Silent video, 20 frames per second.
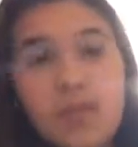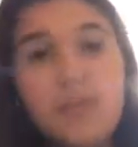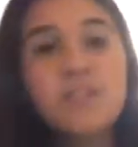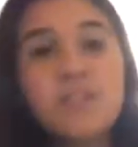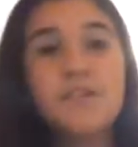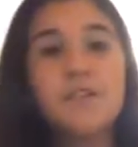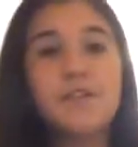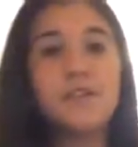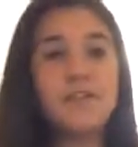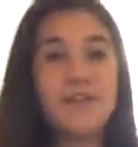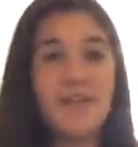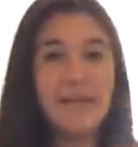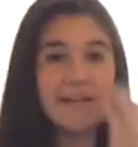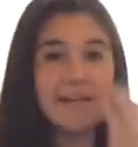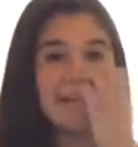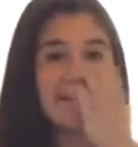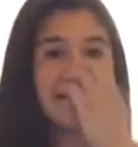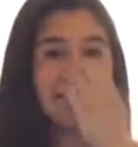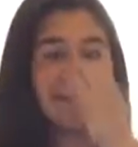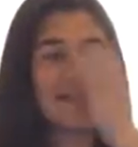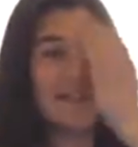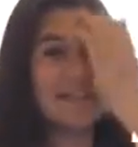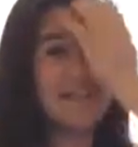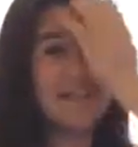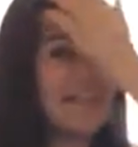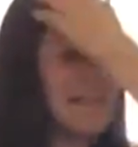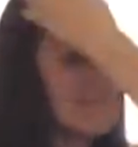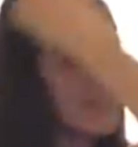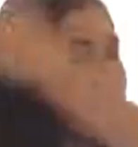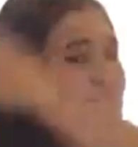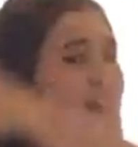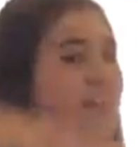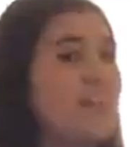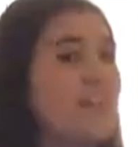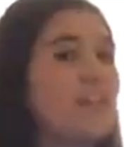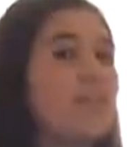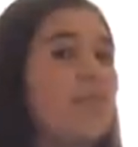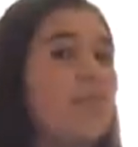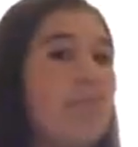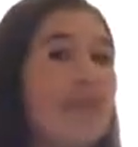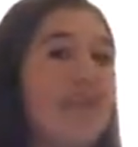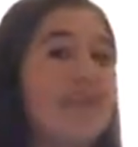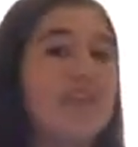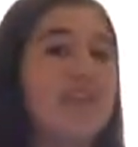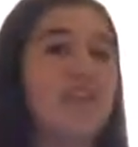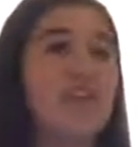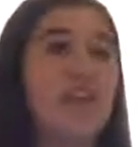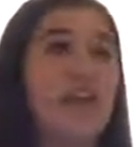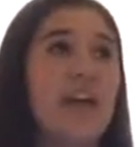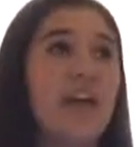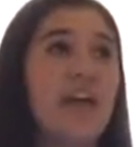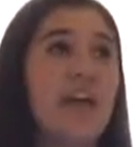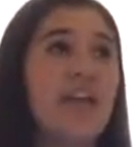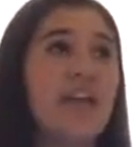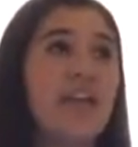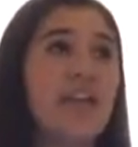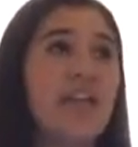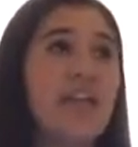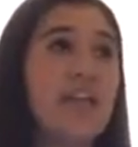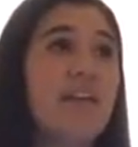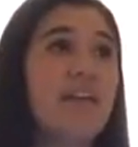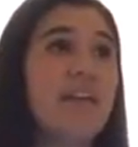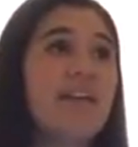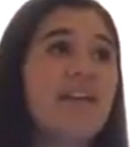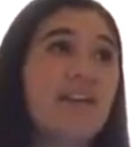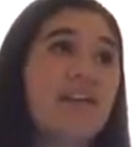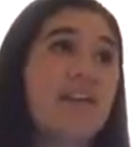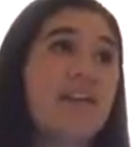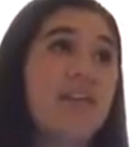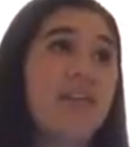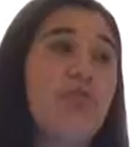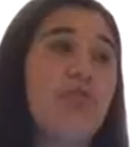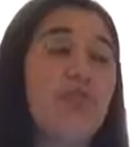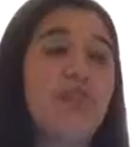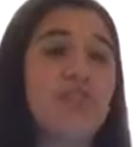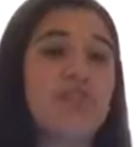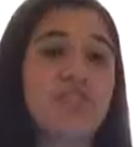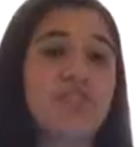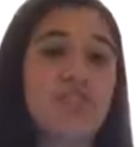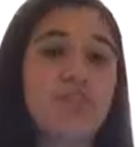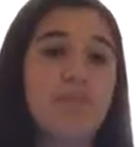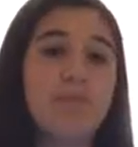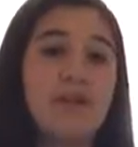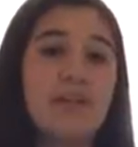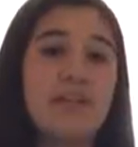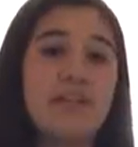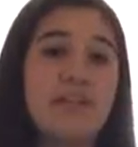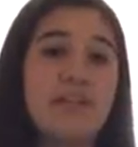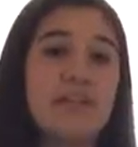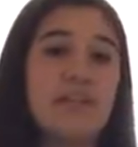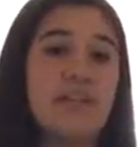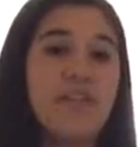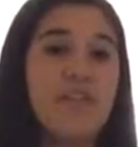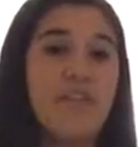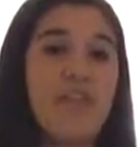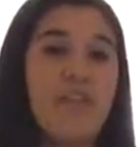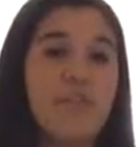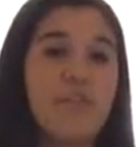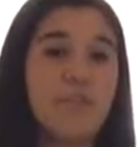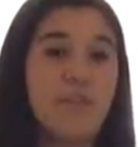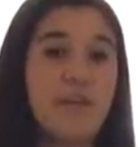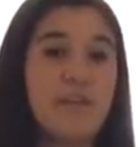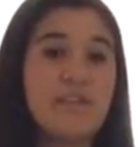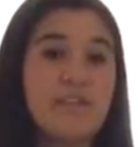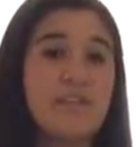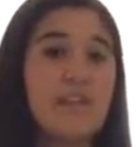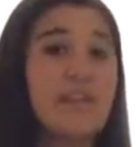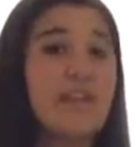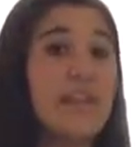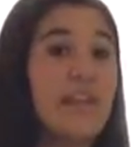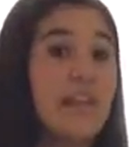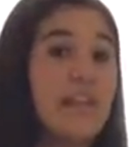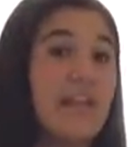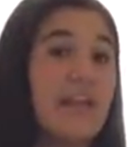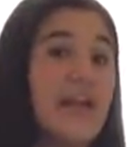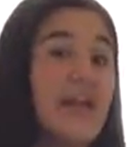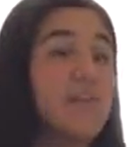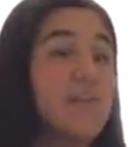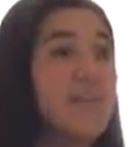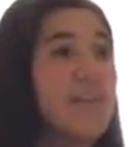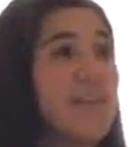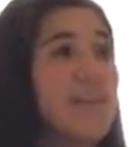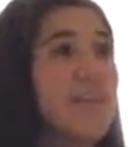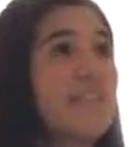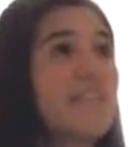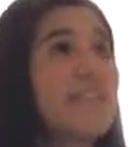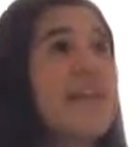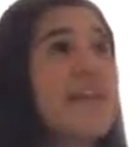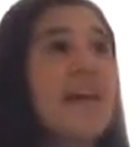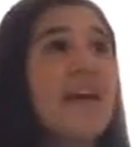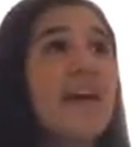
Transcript: So next is the executive branch, and in the executive branch is the president and vice president and the cabinets.